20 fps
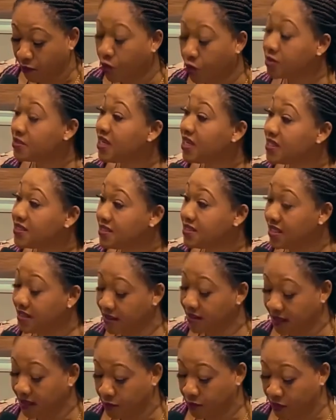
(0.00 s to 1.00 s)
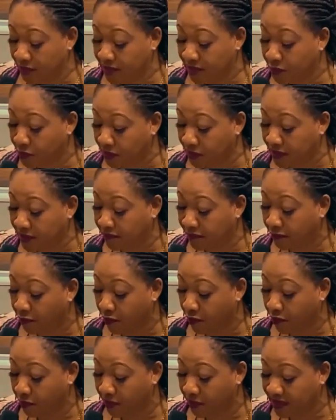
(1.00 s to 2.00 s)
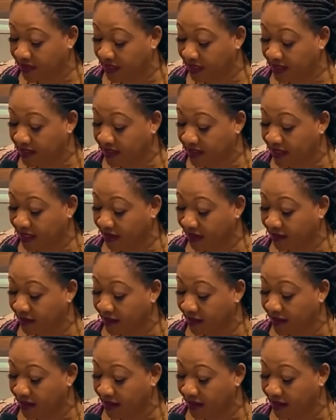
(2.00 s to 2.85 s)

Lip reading: contesting the 2024 presidential